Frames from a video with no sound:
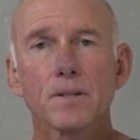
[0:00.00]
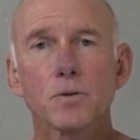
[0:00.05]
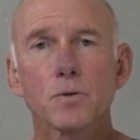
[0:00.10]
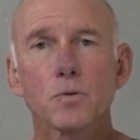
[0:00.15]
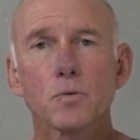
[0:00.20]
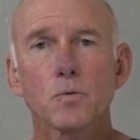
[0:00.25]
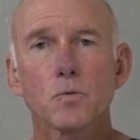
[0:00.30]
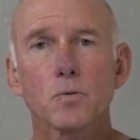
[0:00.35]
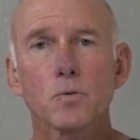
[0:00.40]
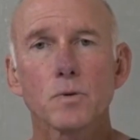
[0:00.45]

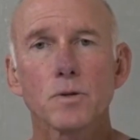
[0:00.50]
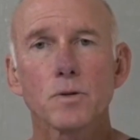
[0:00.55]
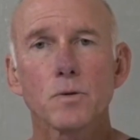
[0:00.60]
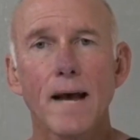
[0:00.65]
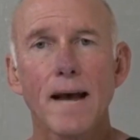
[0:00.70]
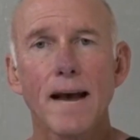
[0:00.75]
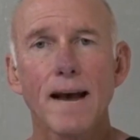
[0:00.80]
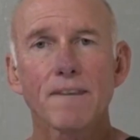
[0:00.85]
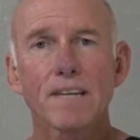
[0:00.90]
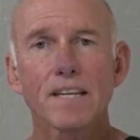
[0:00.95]

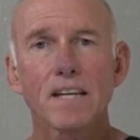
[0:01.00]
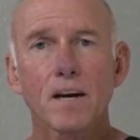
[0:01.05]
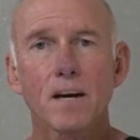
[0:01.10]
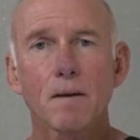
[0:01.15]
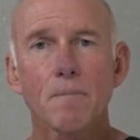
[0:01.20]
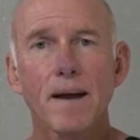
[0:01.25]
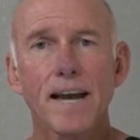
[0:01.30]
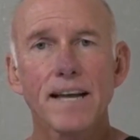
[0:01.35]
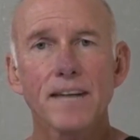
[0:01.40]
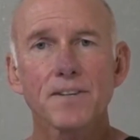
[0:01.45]
you have a
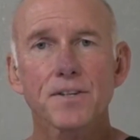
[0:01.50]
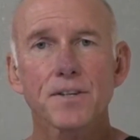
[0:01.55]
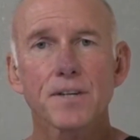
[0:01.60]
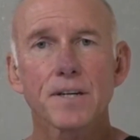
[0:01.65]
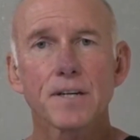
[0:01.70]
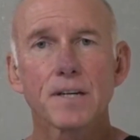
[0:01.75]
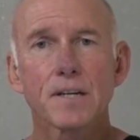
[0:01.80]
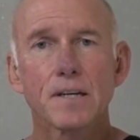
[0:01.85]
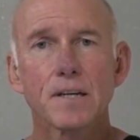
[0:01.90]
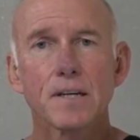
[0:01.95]
young
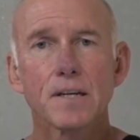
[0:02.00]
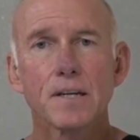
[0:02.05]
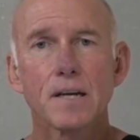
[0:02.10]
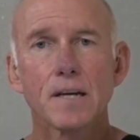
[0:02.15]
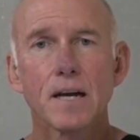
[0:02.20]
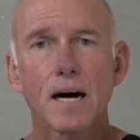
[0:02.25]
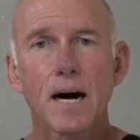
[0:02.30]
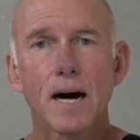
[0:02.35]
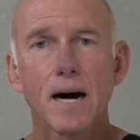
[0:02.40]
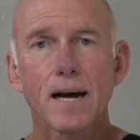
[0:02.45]
patient
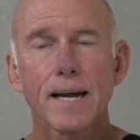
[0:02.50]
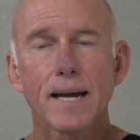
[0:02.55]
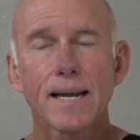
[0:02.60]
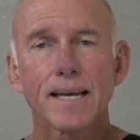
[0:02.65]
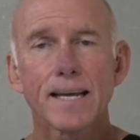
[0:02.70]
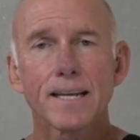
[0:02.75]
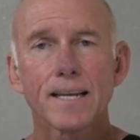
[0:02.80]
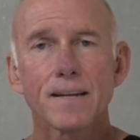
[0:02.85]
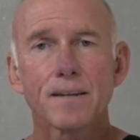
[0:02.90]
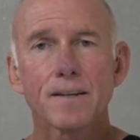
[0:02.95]

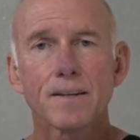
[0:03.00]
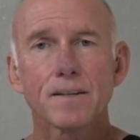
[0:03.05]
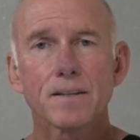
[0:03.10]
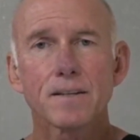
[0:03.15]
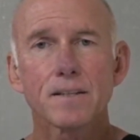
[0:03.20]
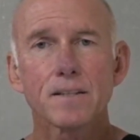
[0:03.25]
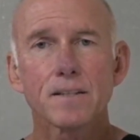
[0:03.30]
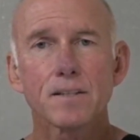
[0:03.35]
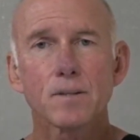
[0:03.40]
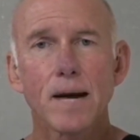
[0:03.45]

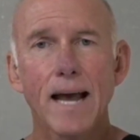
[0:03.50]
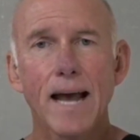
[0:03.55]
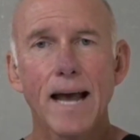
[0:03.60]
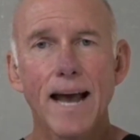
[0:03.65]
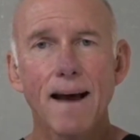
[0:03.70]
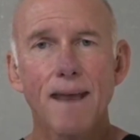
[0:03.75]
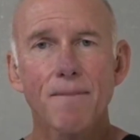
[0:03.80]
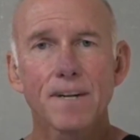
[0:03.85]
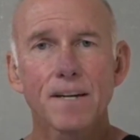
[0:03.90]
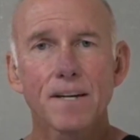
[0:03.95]
and you
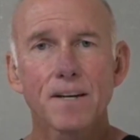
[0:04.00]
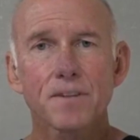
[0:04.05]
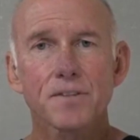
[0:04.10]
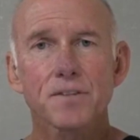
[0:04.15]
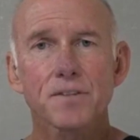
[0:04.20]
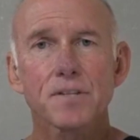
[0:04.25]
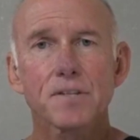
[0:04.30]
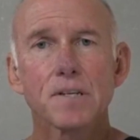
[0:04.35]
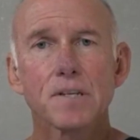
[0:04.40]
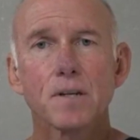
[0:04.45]
have
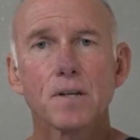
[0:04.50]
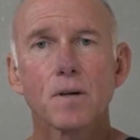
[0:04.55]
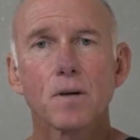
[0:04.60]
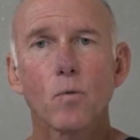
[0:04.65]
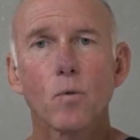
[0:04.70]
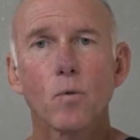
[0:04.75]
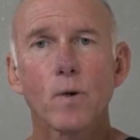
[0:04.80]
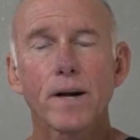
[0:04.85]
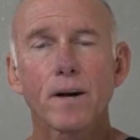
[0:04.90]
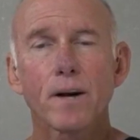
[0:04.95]
this
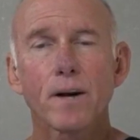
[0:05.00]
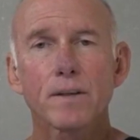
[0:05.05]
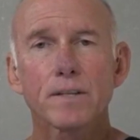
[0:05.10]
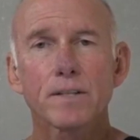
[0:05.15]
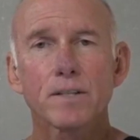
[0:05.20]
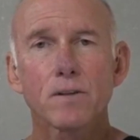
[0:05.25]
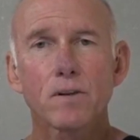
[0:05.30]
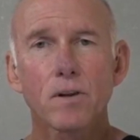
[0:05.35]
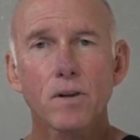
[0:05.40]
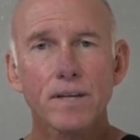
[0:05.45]

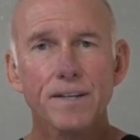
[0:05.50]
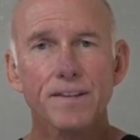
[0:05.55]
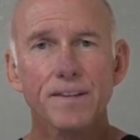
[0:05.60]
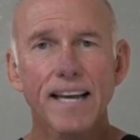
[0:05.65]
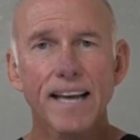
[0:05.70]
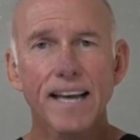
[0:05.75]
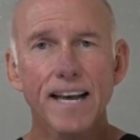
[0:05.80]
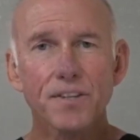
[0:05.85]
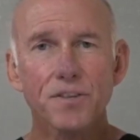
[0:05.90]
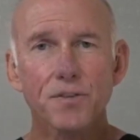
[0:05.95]
where you
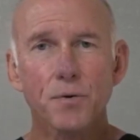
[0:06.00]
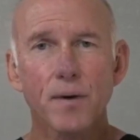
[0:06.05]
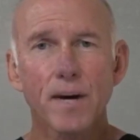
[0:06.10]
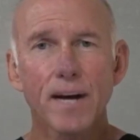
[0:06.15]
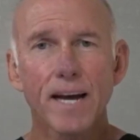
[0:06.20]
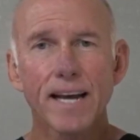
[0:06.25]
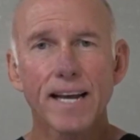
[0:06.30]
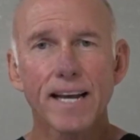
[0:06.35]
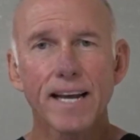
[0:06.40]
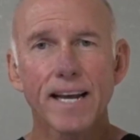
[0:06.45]
look at the
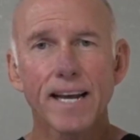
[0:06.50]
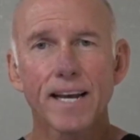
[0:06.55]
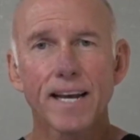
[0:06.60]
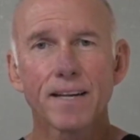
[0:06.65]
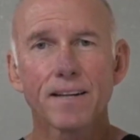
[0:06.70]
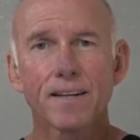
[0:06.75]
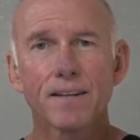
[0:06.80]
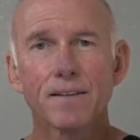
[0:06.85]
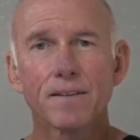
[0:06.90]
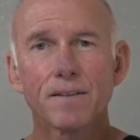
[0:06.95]
x-ray
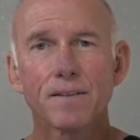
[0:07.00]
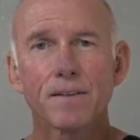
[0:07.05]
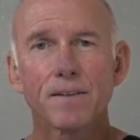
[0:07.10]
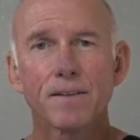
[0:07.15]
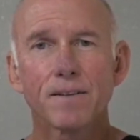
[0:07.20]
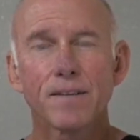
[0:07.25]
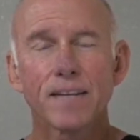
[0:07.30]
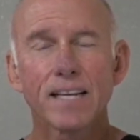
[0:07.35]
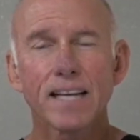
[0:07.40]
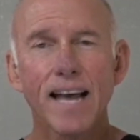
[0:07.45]
and
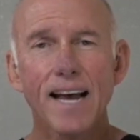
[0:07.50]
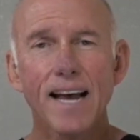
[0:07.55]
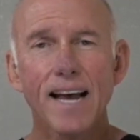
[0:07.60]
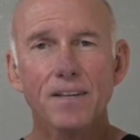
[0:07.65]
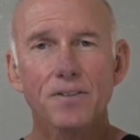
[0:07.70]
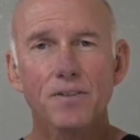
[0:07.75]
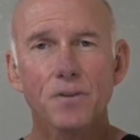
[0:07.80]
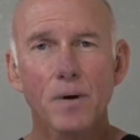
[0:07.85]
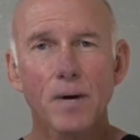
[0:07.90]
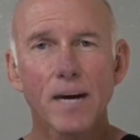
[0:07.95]
the
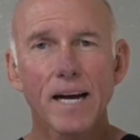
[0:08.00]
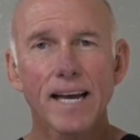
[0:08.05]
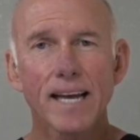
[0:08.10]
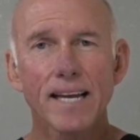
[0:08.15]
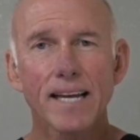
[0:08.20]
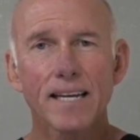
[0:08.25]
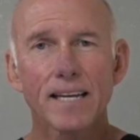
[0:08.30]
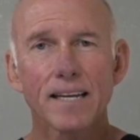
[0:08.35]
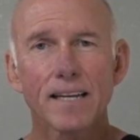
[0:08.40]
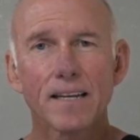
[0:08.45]

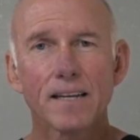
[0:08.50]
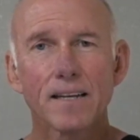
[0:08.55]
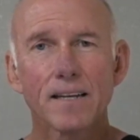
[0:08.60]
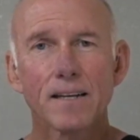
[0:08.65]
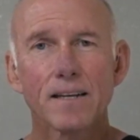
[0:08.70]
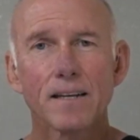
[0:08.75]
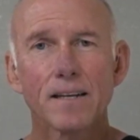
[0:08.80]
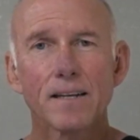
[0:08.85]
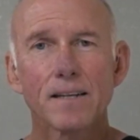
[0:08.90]
x-ray